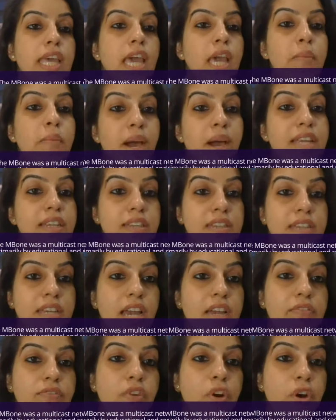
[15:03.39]
the
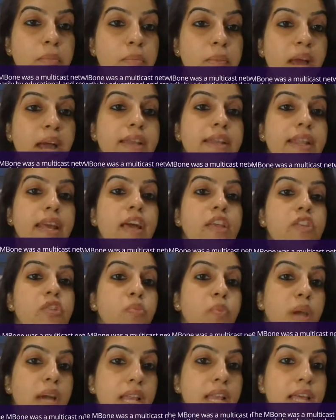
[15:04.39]
MITI format
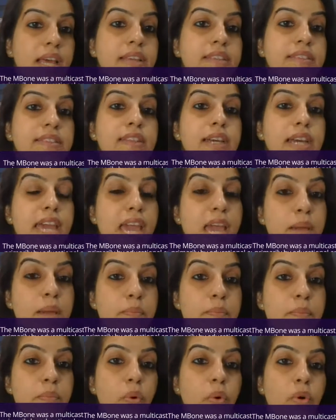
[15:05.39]
as well as the
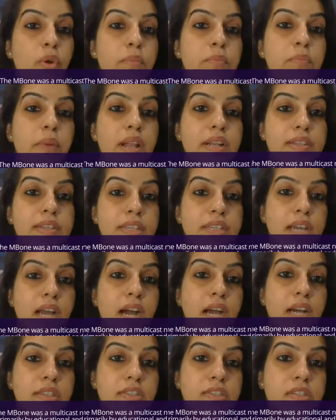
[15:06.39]
M-Bone
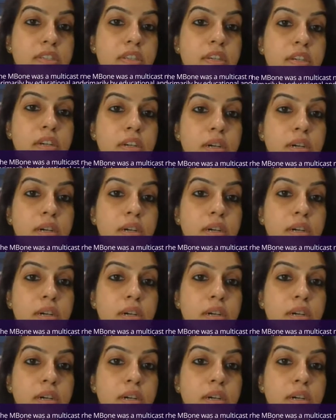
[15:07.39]
multicast